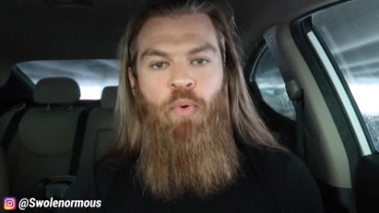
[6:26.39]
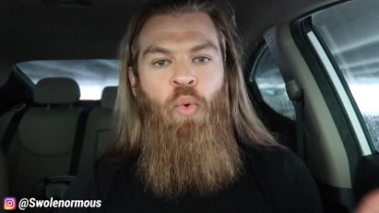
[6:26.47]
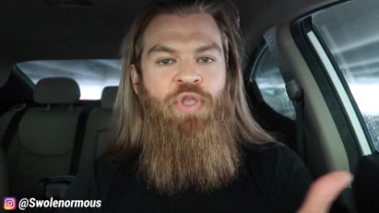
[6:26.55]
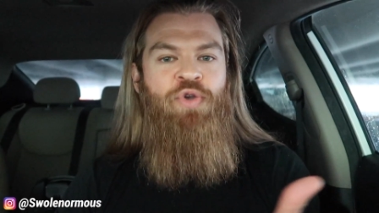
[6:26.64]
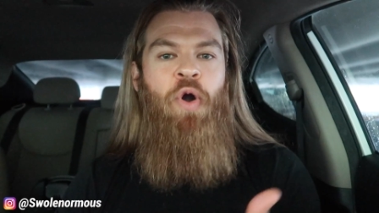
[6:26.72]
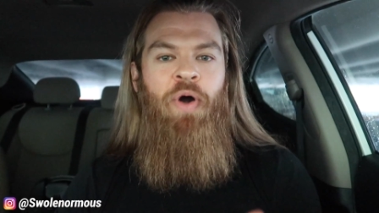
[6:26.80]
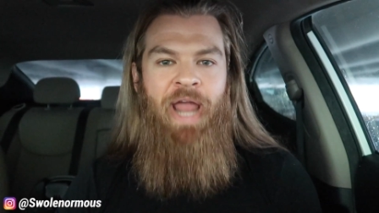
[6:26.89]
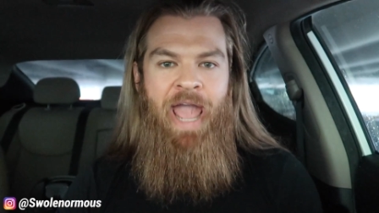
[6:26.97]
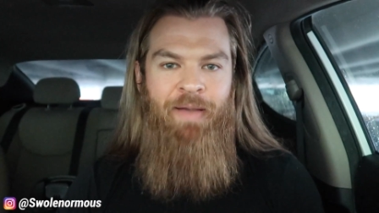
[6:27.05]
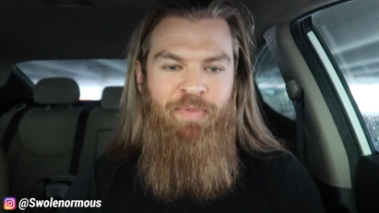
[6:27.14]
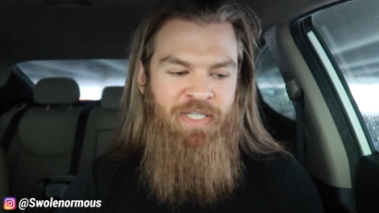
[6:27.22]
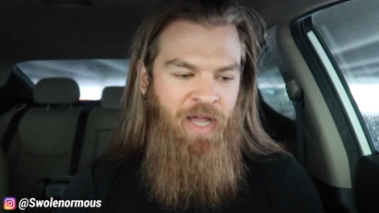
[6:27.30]
but when you go on
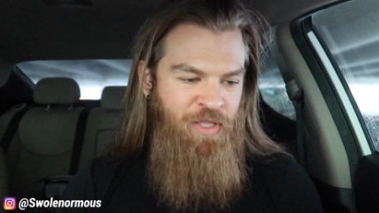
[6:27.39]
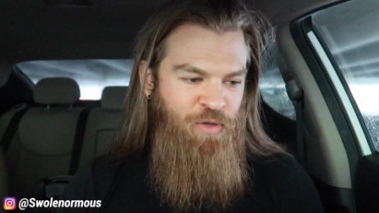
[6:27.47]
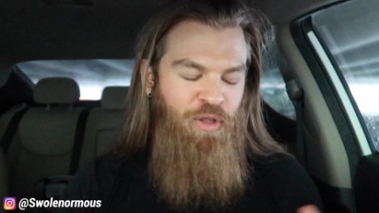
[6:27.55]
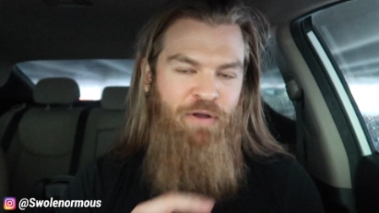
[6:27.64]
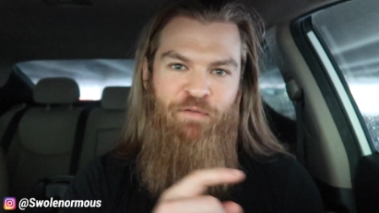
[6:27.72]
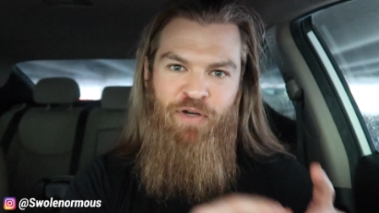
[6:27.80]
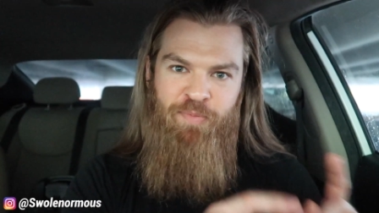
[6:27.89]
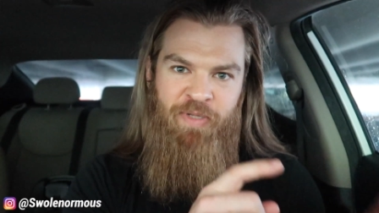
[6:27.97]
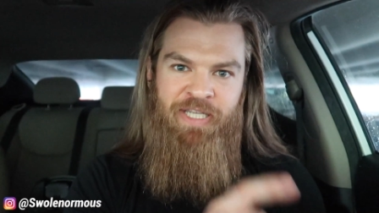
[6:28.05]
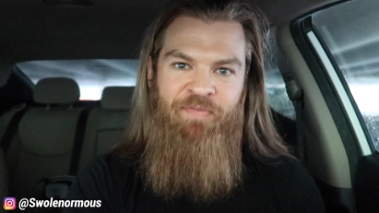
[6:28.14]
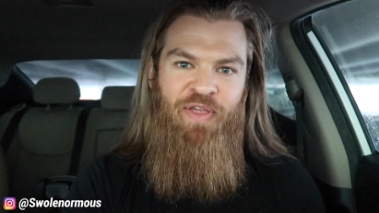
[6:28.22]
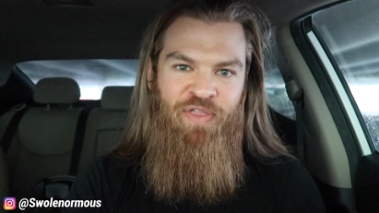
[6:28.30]
Amazon, you look for
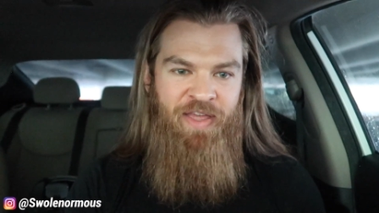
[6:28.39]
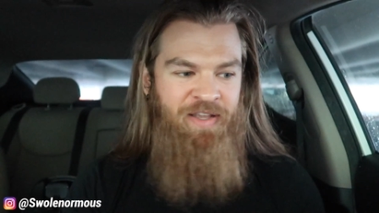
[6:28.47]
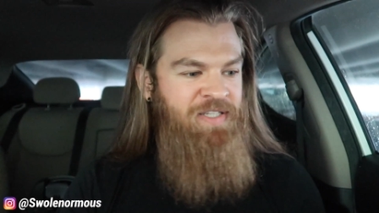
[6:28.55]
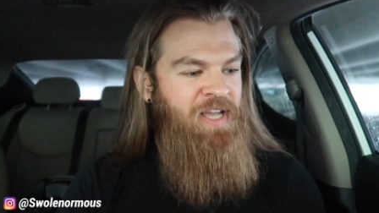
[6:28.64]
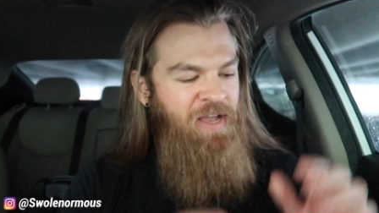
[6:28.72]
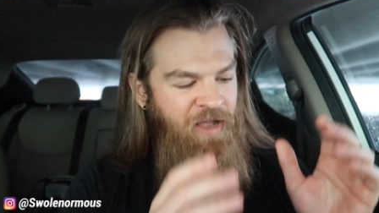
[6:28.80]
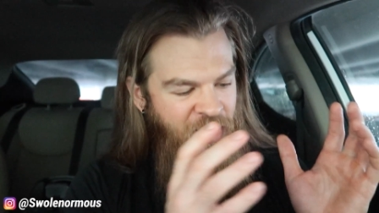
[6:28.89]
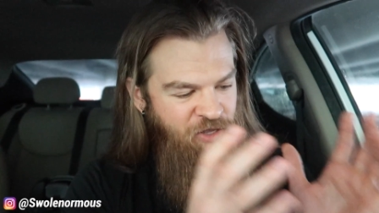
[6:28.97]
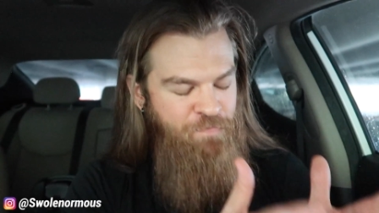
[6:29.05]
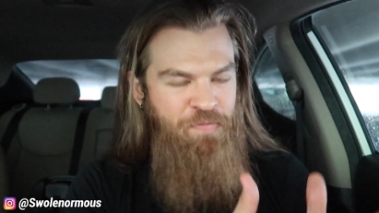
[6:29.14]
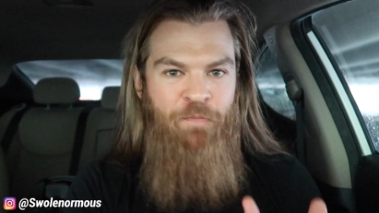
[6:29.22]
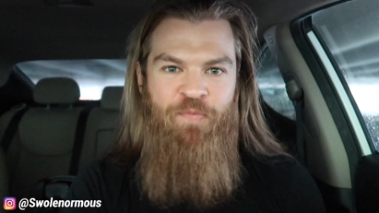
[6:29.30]
specific things and
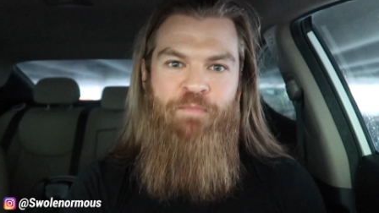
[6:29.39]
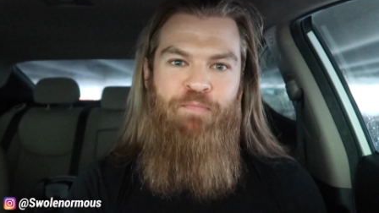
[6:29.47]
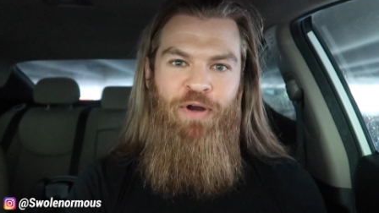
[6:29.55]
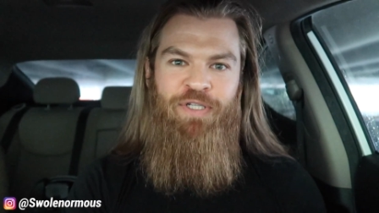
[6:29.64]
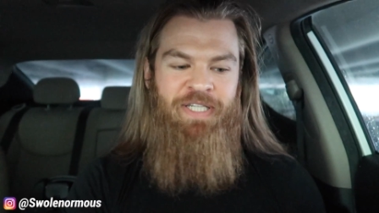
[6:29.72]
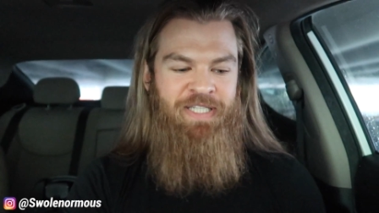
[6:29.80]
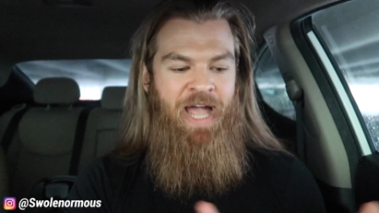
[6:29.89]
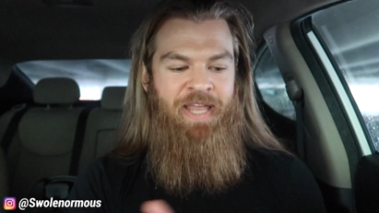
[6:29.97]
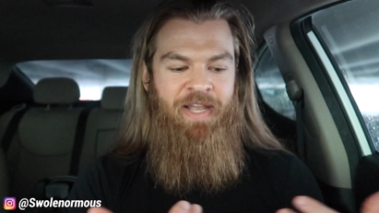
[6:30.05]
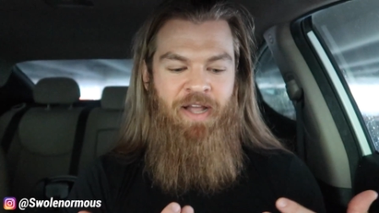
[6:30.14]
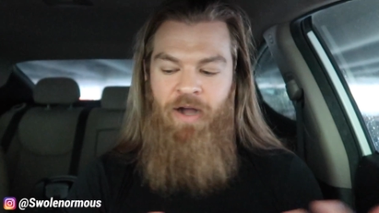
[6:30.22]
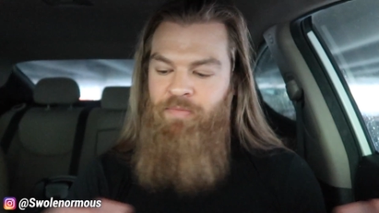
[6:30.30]
you boom, you purchase that
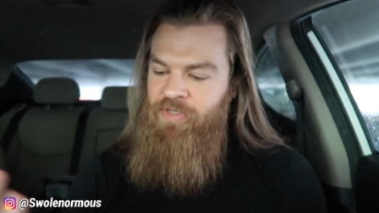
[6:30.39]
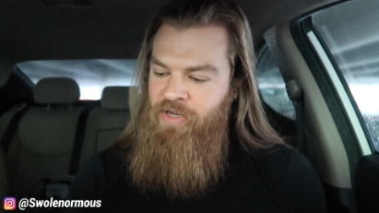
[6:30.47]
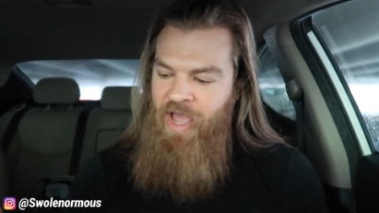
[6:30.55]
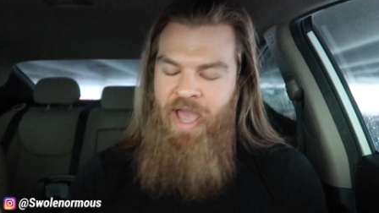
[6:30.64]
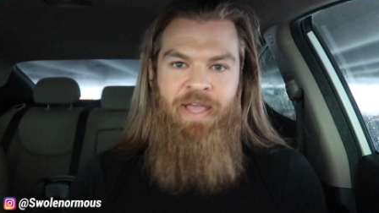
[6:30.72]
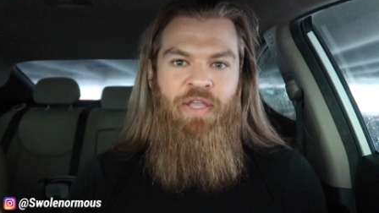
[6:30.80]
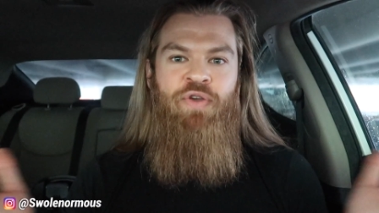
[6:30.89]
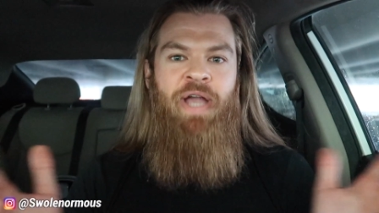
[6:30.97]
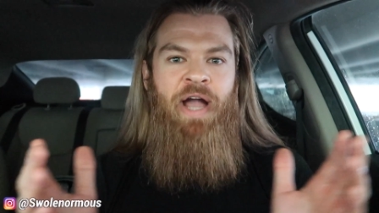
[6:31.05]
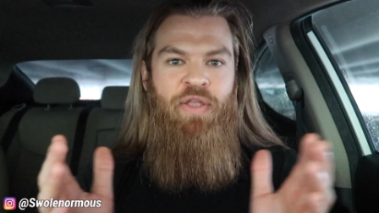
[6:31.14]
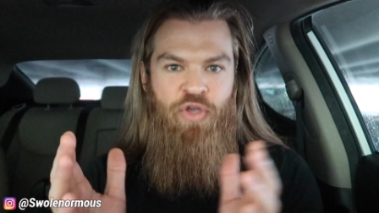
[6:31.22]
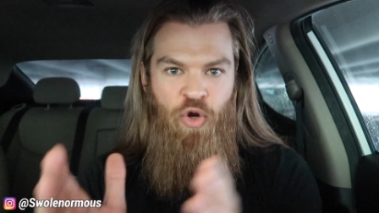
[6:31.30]
and it comes and hey, you
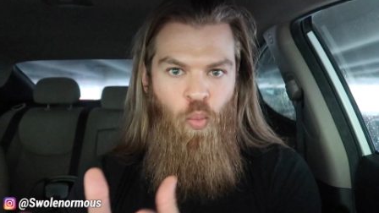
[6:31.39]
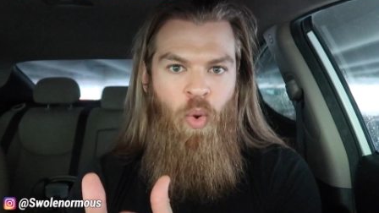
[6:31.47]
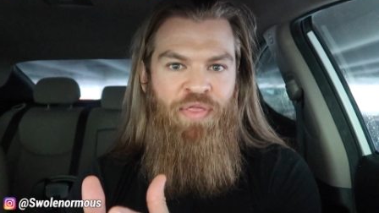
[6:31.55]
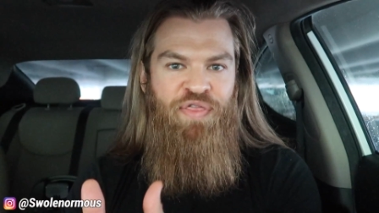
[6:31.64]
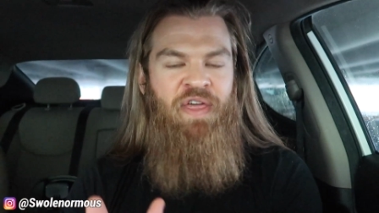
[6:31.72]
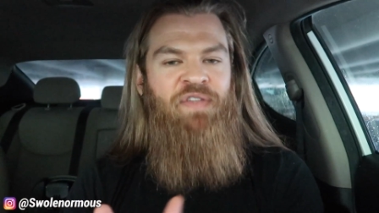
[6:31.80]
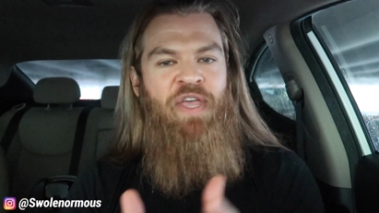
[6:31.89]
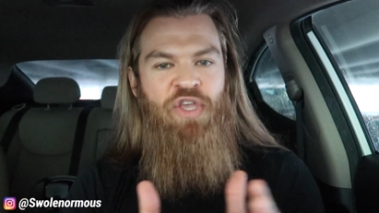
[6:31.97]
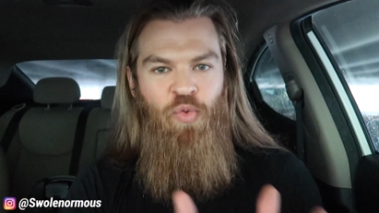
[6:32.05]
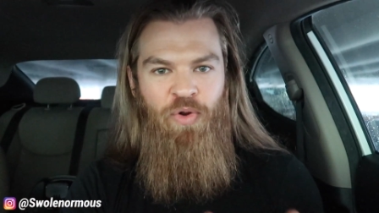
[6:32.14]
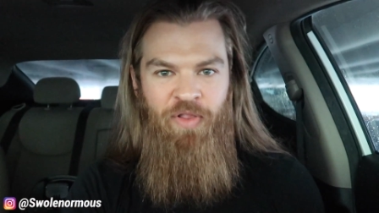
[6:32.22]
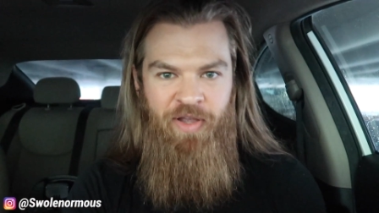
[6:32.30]
got your one thing that
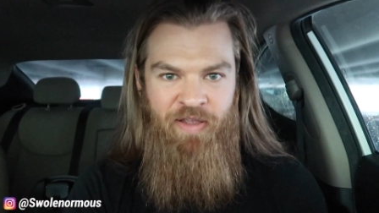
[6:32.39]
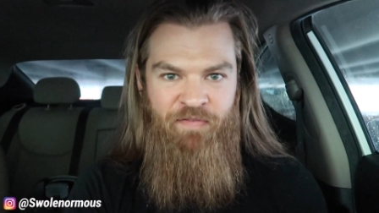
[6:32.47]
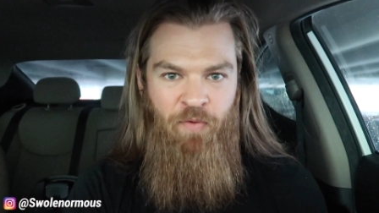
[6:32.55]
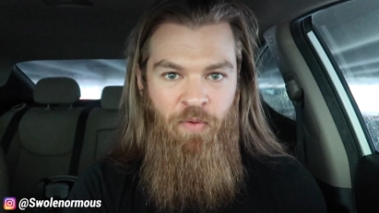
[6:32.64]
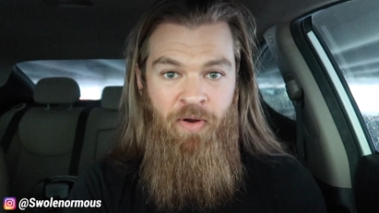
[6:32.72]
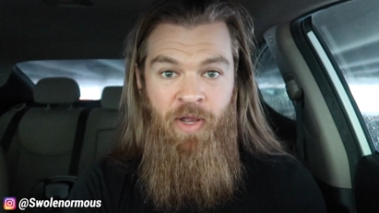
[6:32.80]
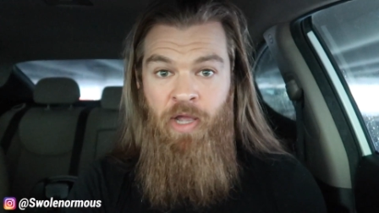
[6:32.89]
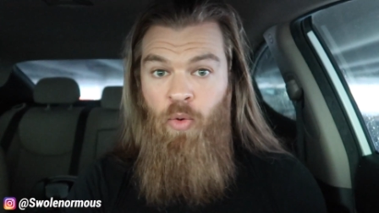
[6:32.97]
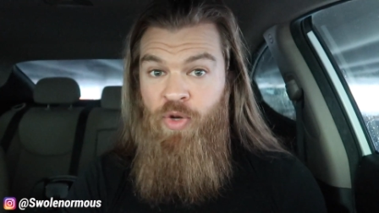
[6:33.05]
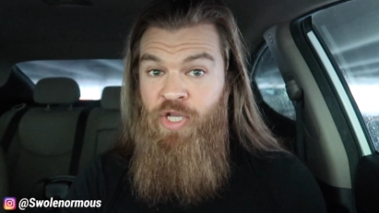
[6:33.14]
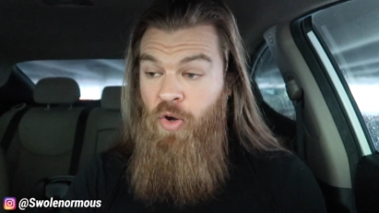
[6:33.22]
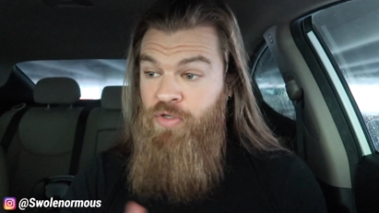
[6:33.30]
you were looking for.
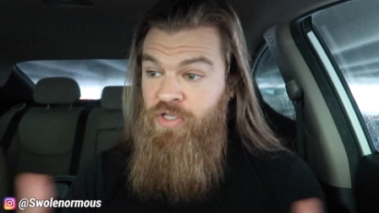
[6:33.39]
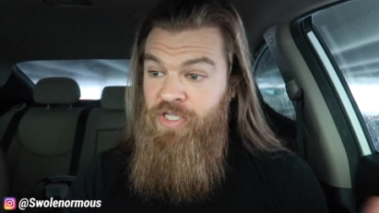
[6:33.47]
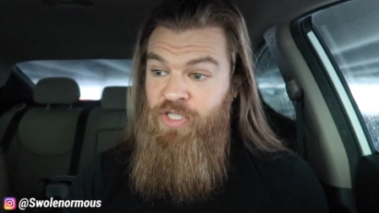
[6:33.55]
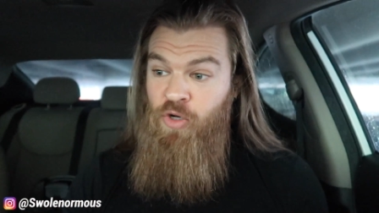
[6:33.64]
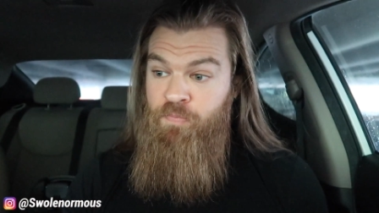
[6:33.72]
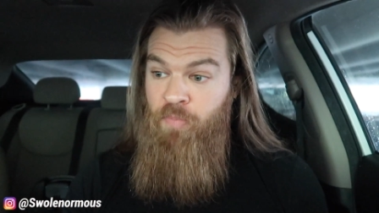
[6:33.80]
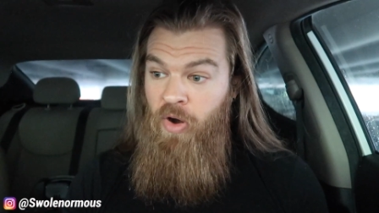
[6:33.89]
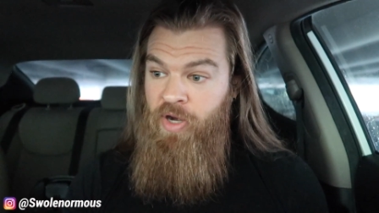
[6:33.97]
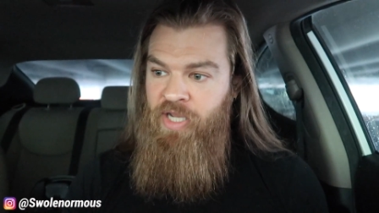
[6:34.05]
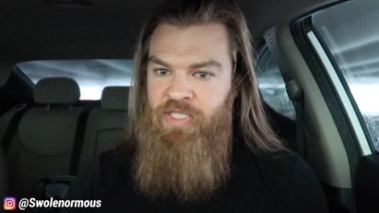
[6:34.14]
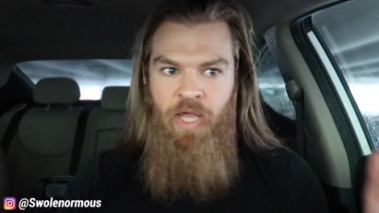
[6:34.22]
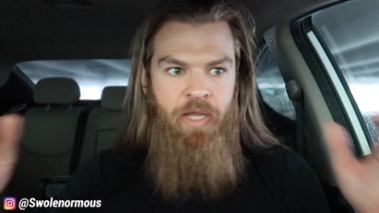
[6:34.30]
When you go into the
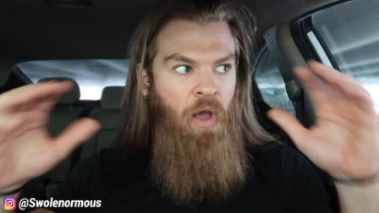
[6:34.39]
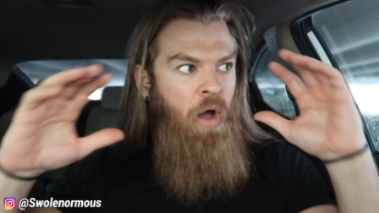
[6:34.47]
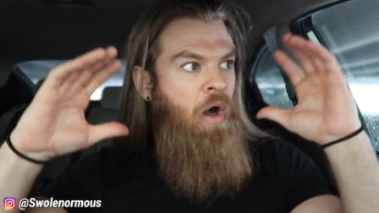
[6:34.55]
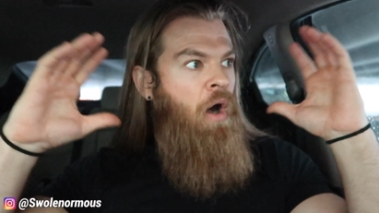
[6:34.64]
supermarket, it's like,